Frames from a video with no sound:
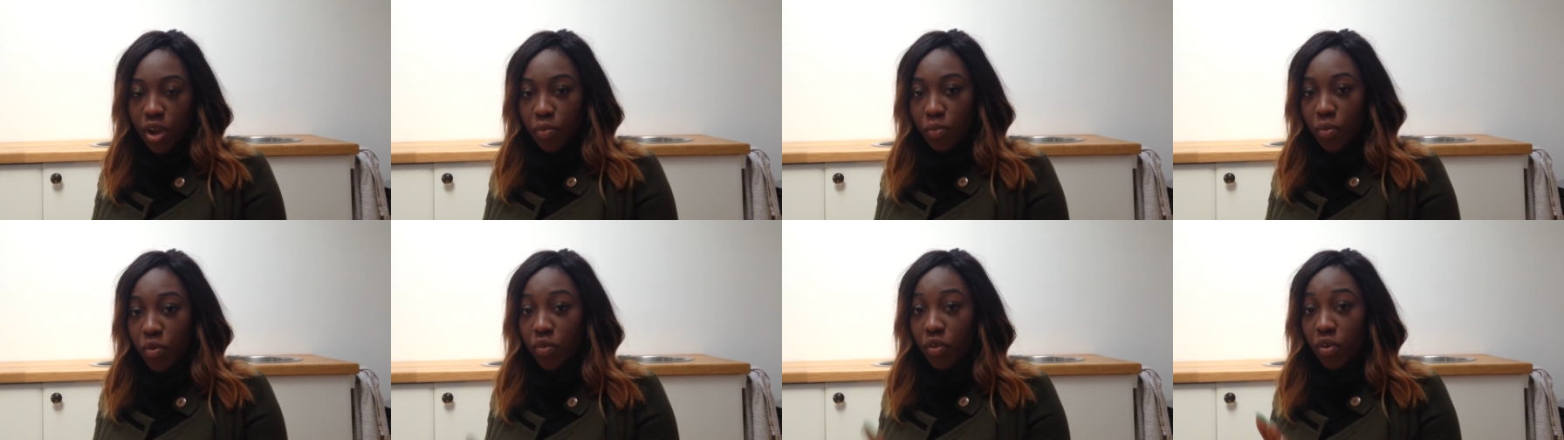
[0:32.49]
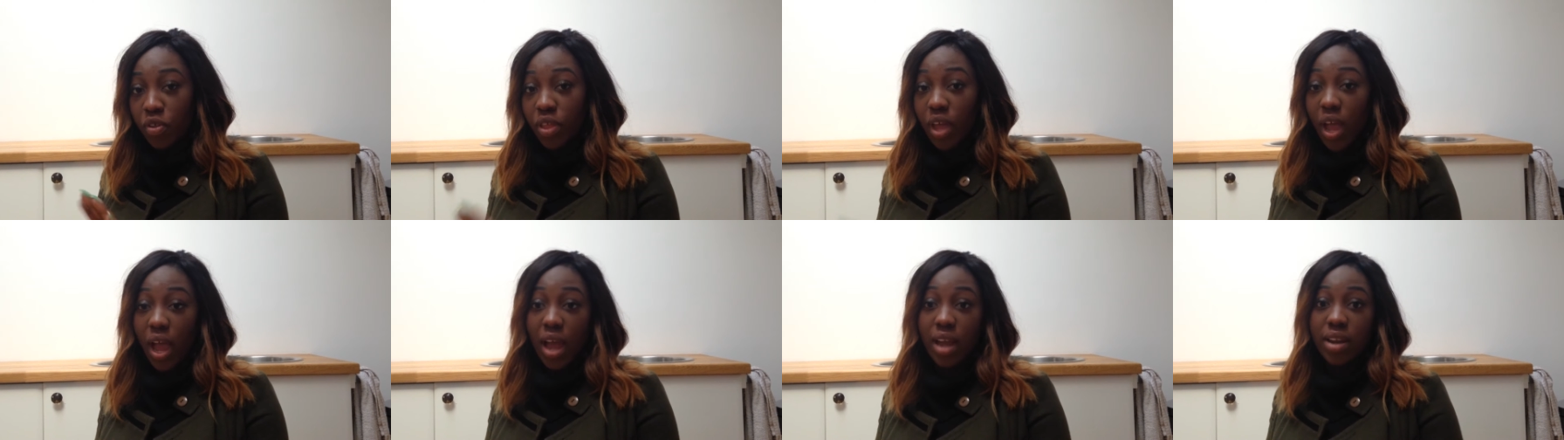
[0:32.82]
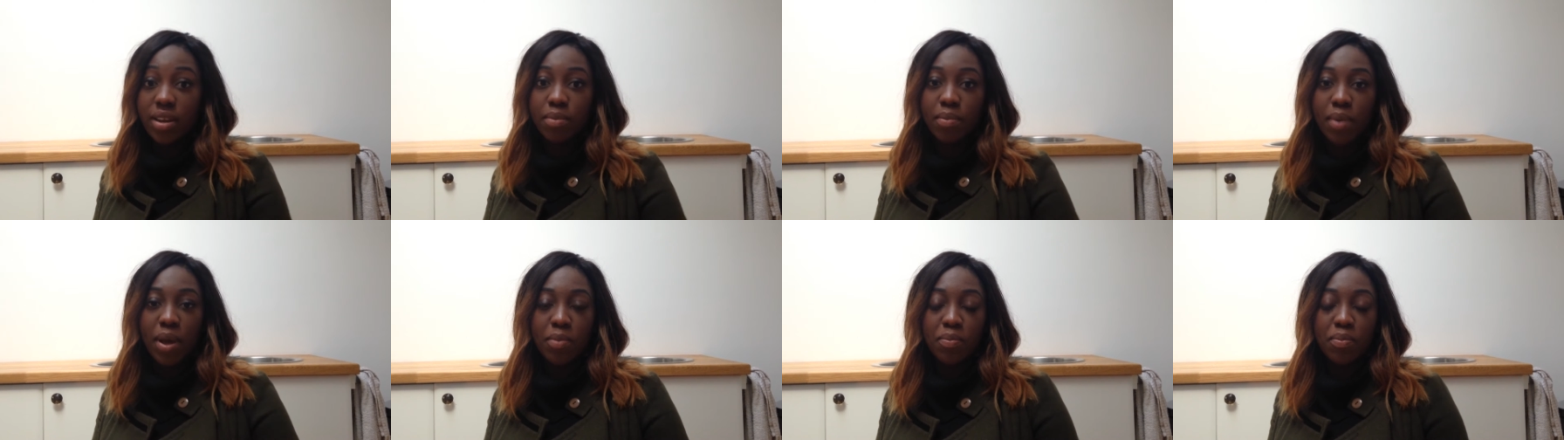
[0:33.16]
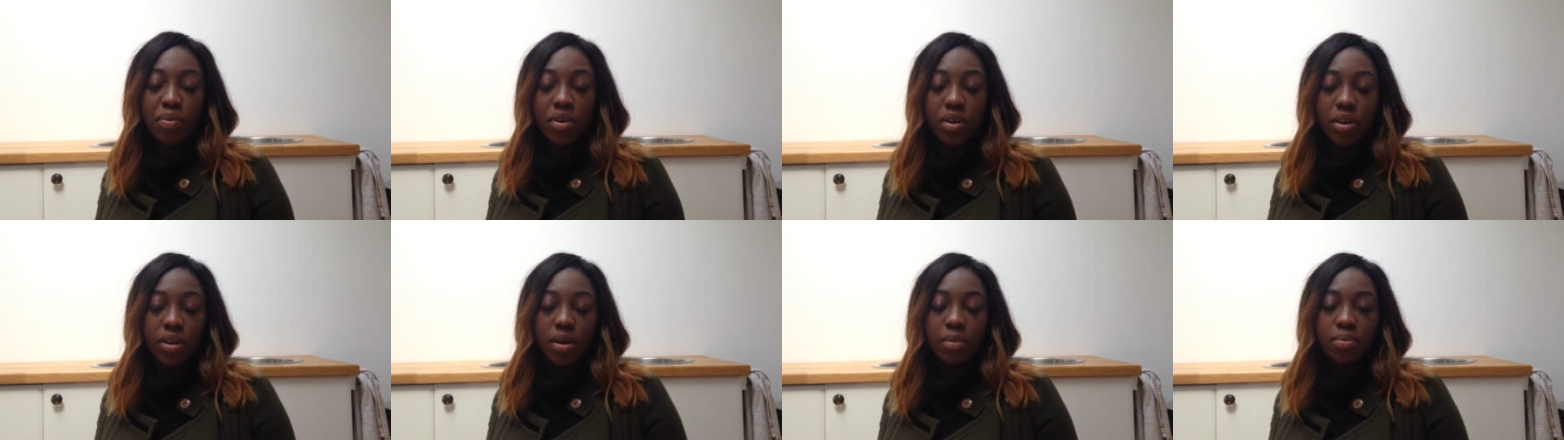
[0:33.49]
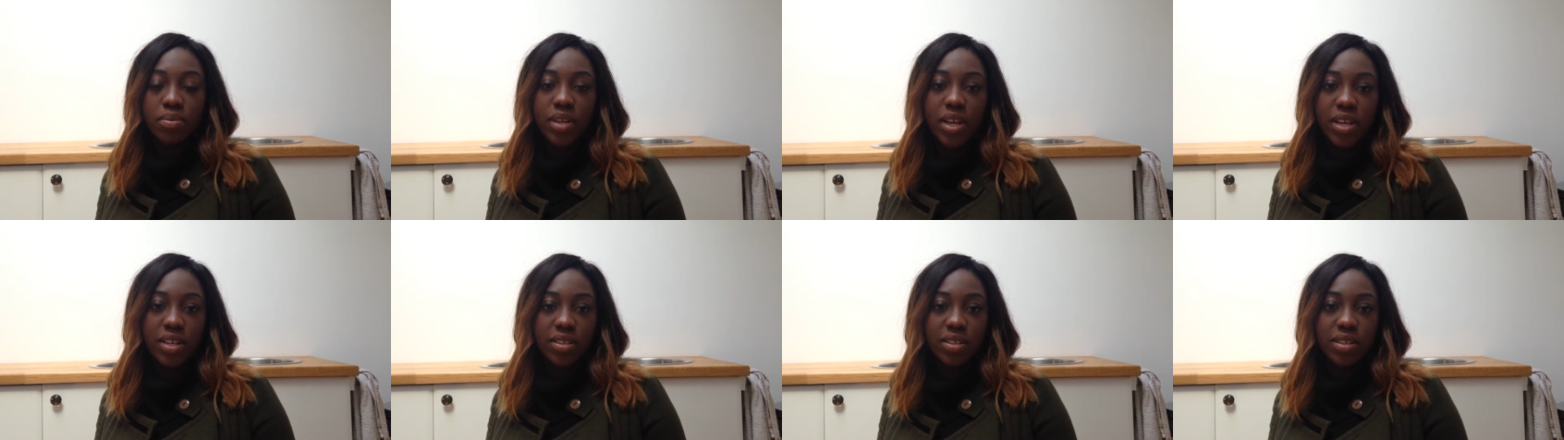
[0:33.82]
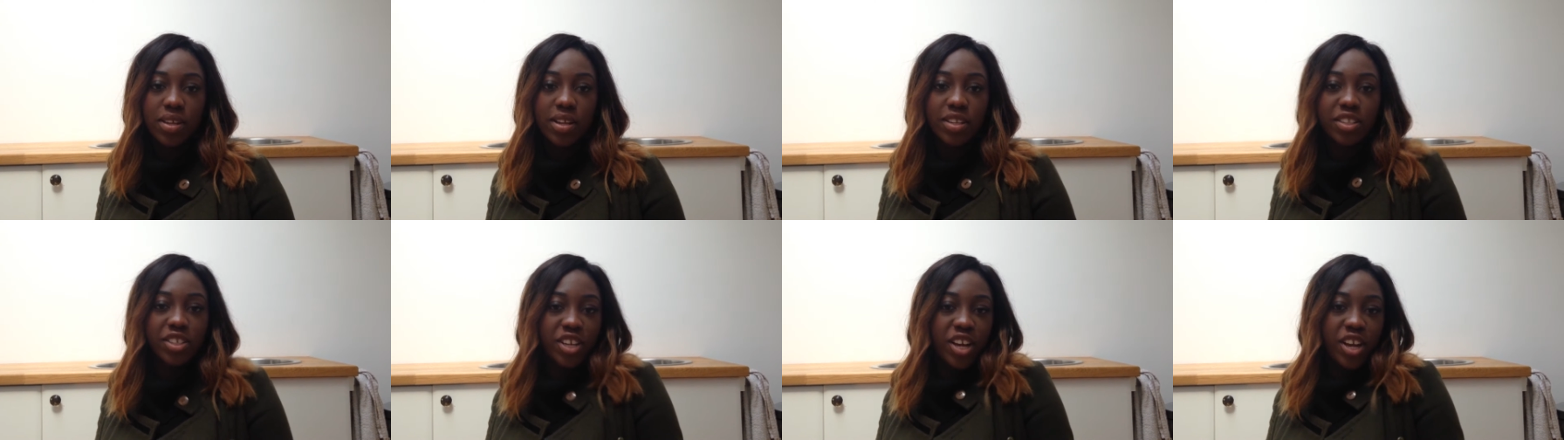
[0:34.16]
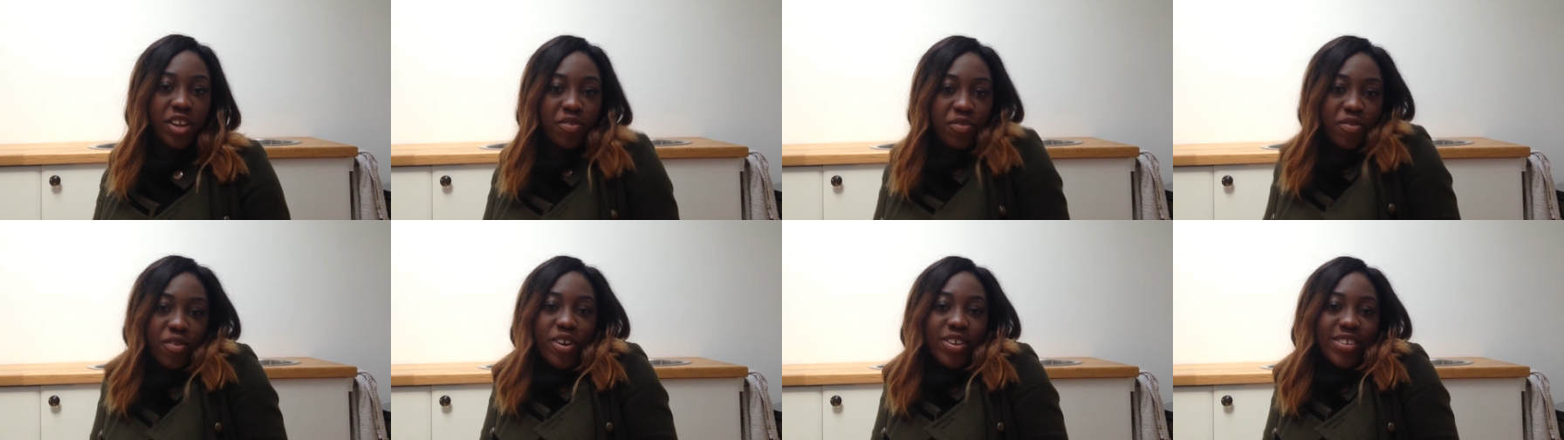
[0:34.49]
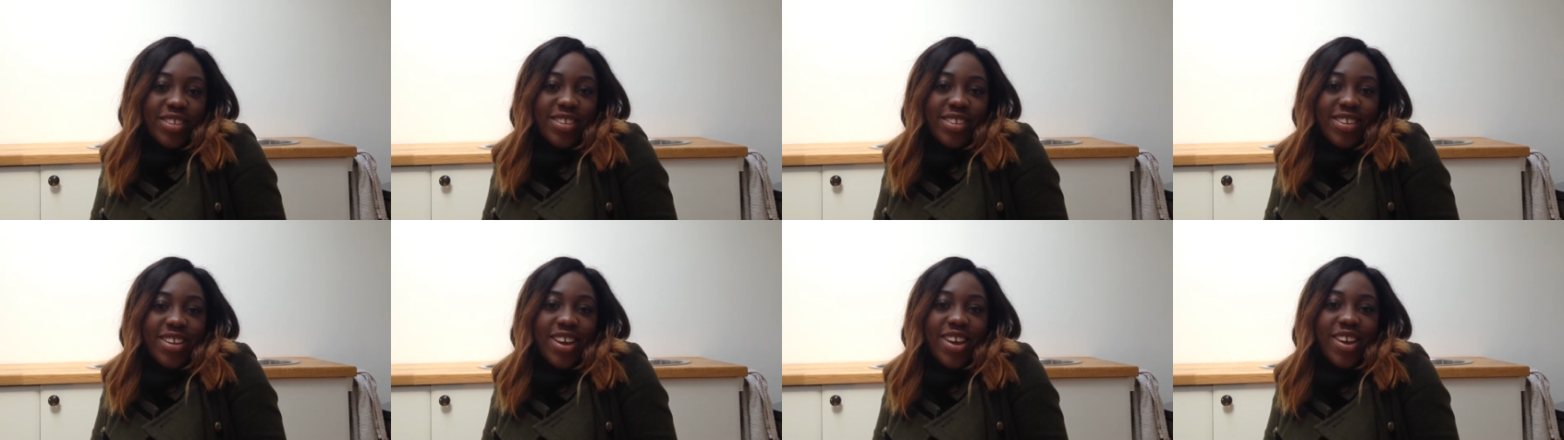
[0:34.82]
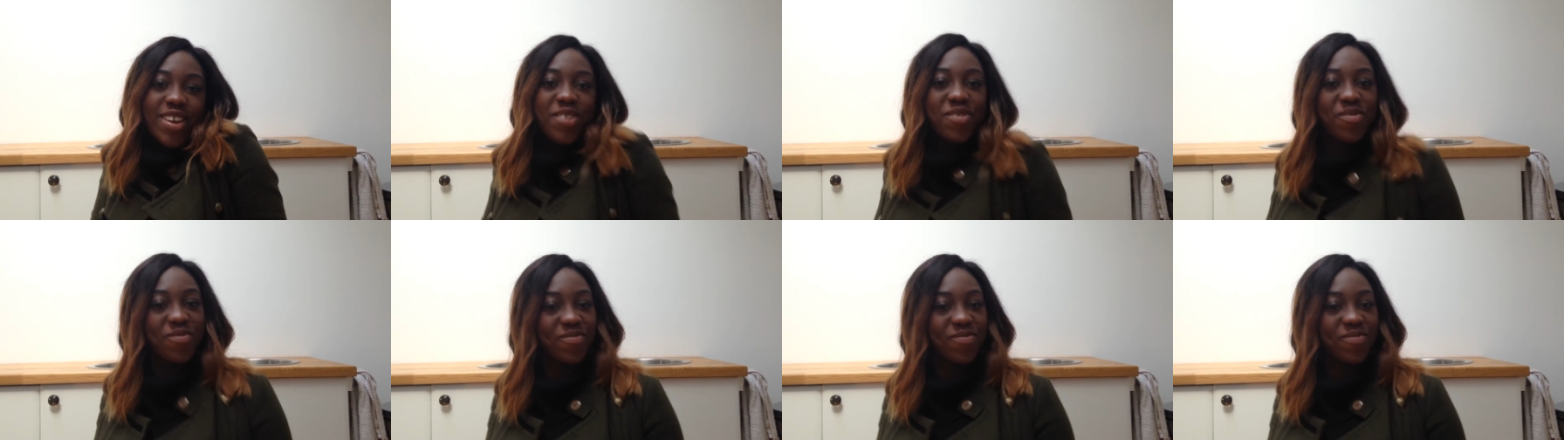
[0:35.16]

And we've got the handyman putting up desks and chairs for us today.